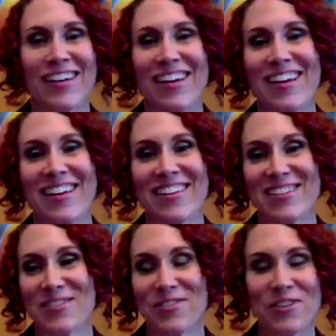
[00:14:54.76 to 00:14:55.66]

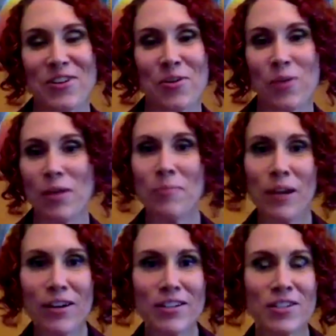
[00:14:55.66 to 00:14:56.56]
and you know, what
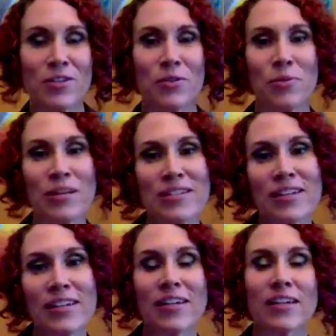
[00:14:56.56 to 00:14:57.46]
embarrassed you and what
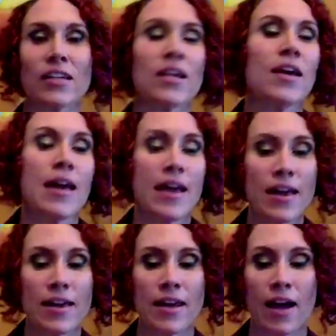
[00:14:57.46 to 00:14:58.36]
didn't.
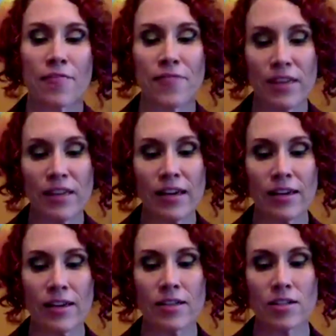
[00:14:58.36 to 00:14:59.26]
And I feel like
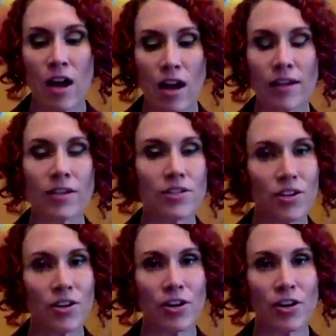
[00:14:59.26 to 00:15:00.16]
in talking to
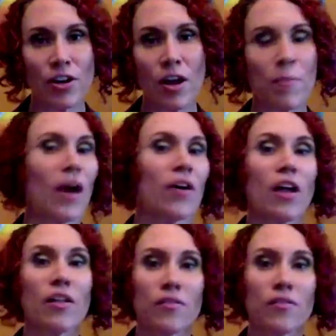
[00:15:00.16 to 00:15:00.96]
her about all